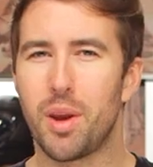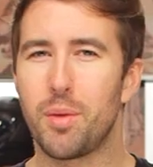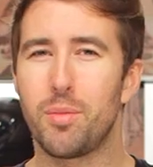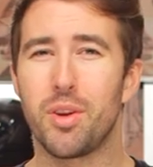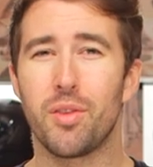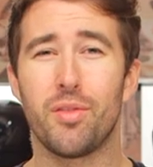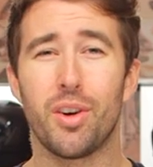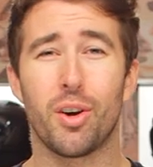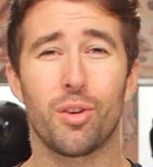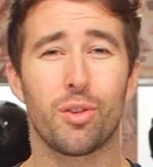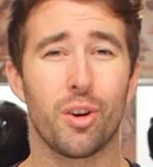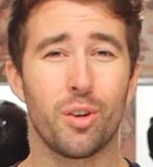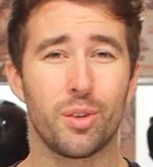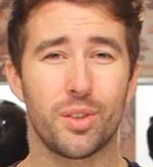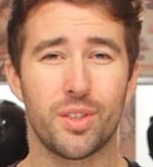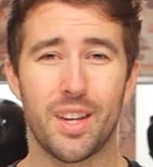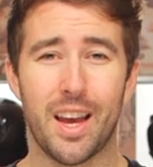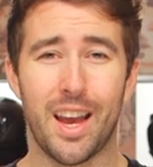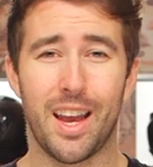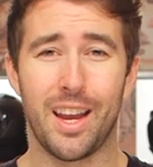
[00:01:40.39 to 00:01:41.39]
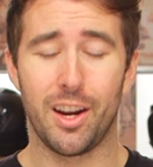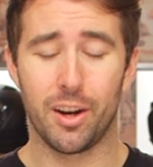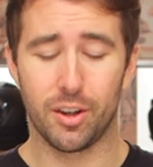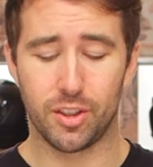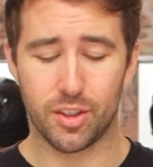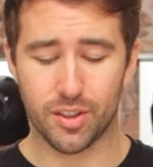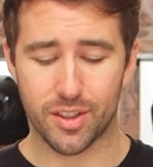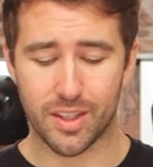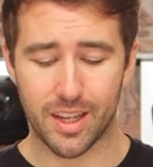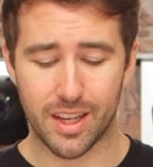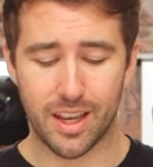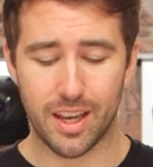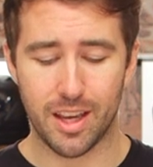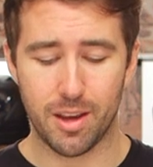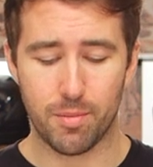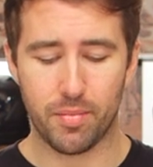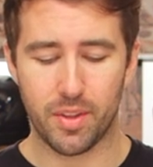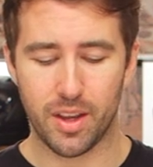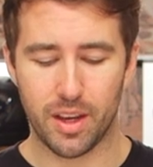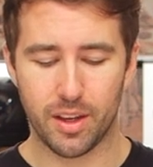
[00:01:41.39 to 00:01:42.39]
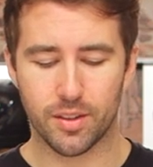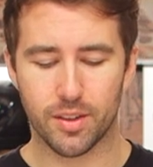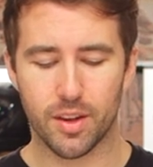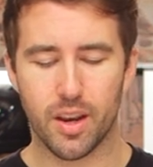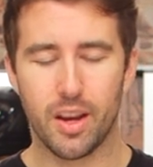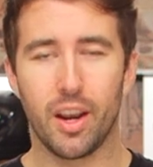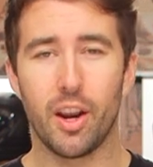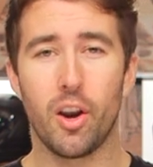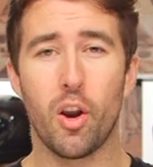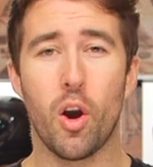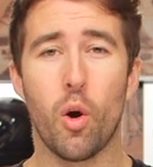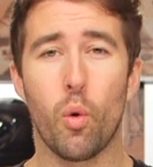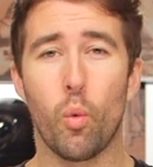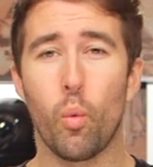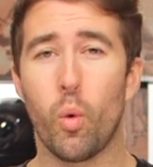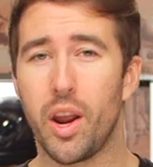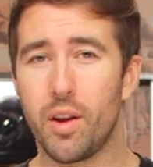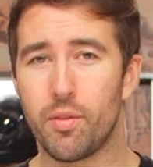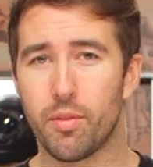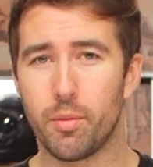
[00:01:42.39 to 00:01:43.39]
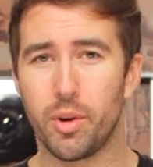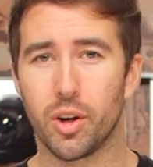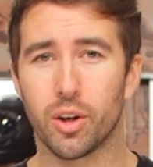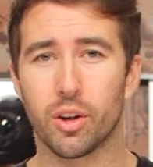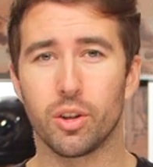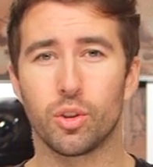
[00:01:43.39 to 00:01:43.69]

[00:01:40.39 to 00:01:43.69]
maybe a Velcro stay here just to keep these, you know, away from your